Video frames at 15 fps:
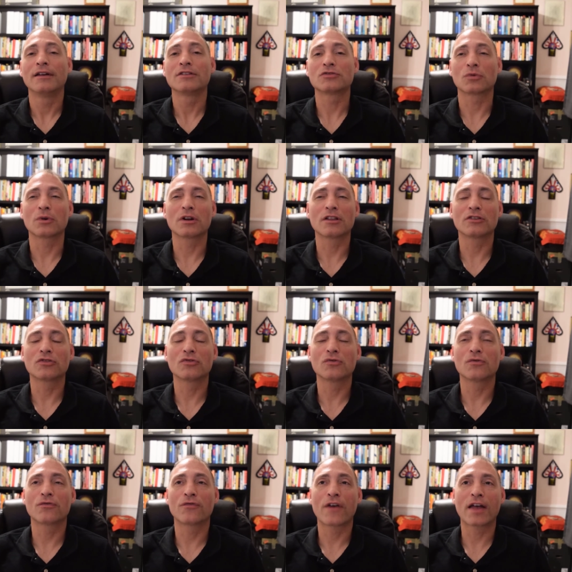So we're going to
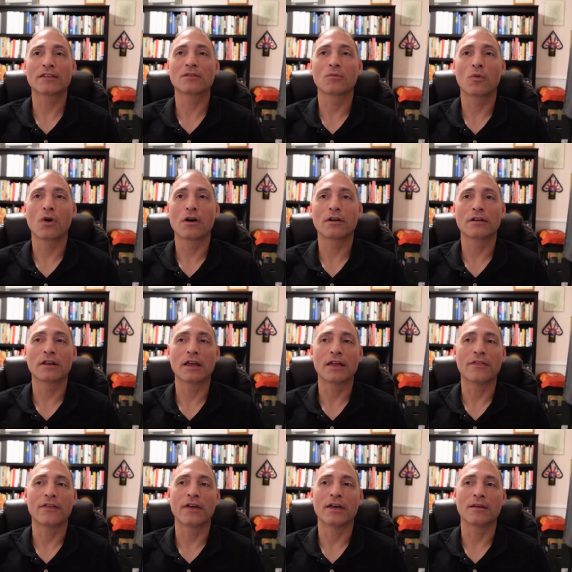do Phantom Wallet,
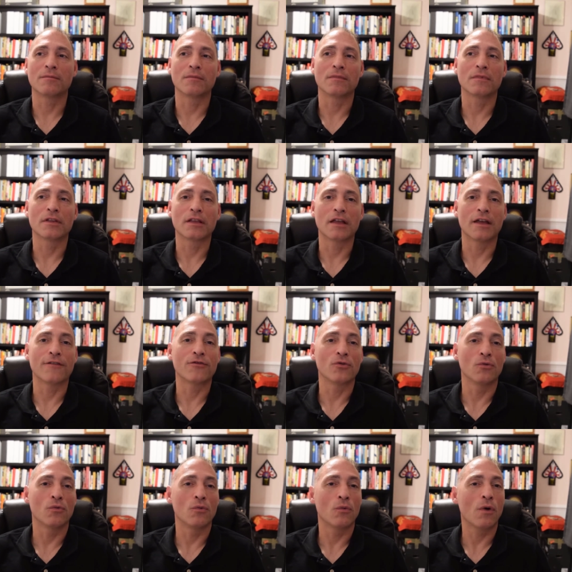and then if
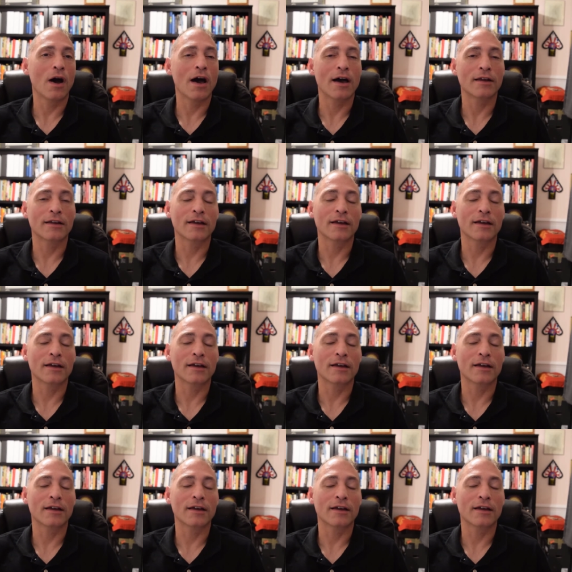you want,